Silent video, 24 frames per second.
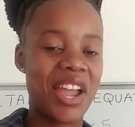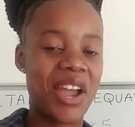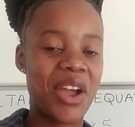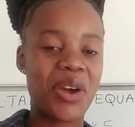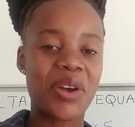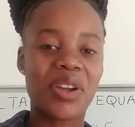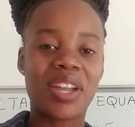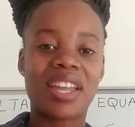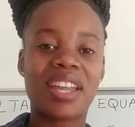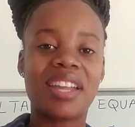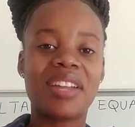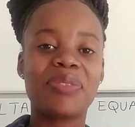
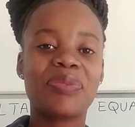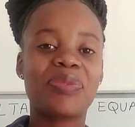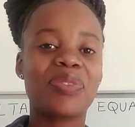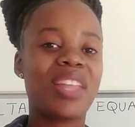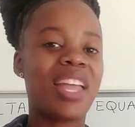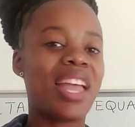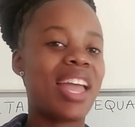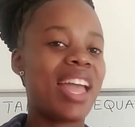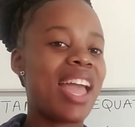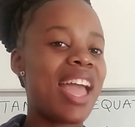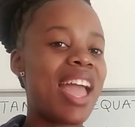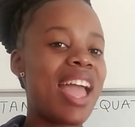Okay,
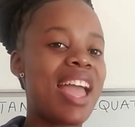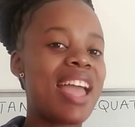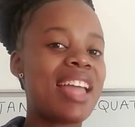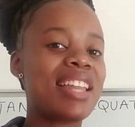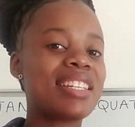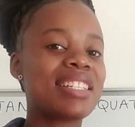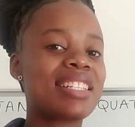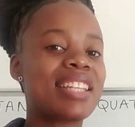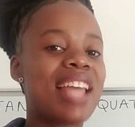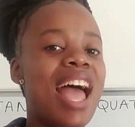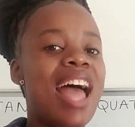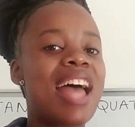
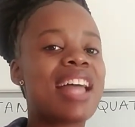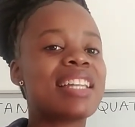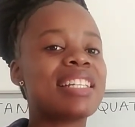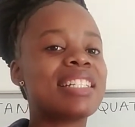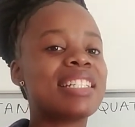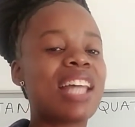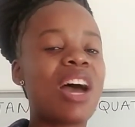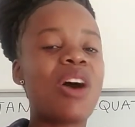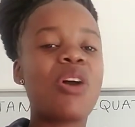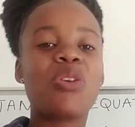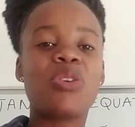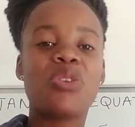and
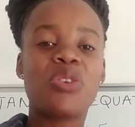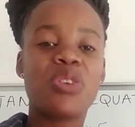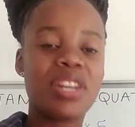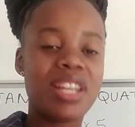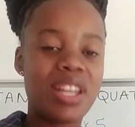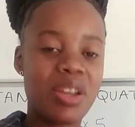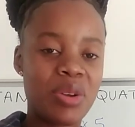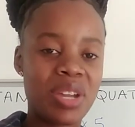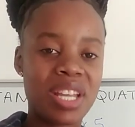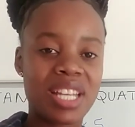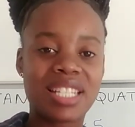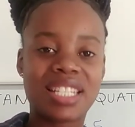download
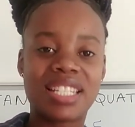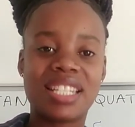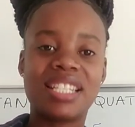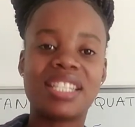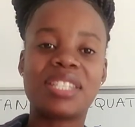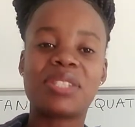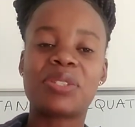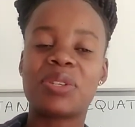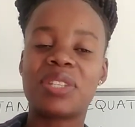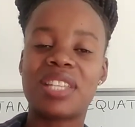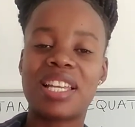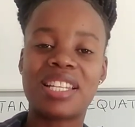the worksheet
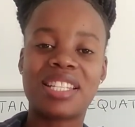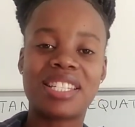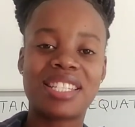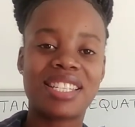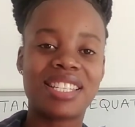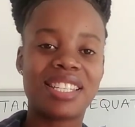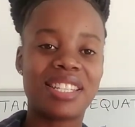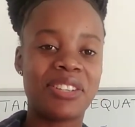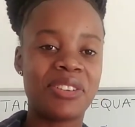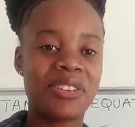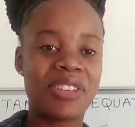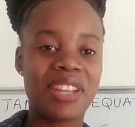so
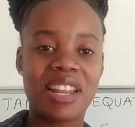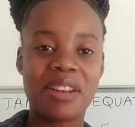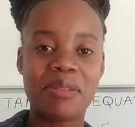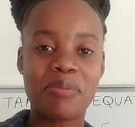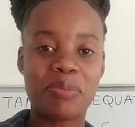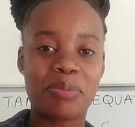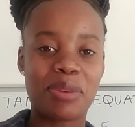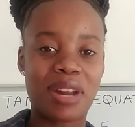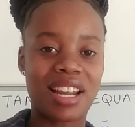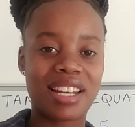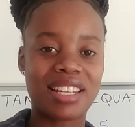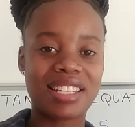that you can
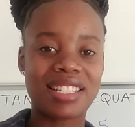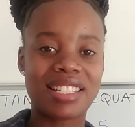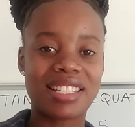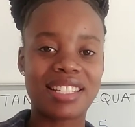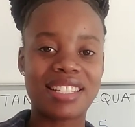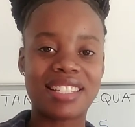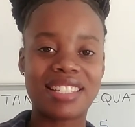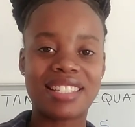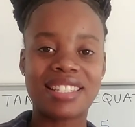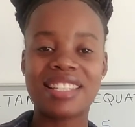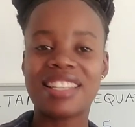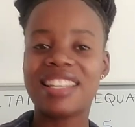
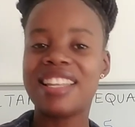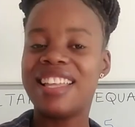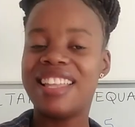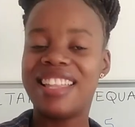practice.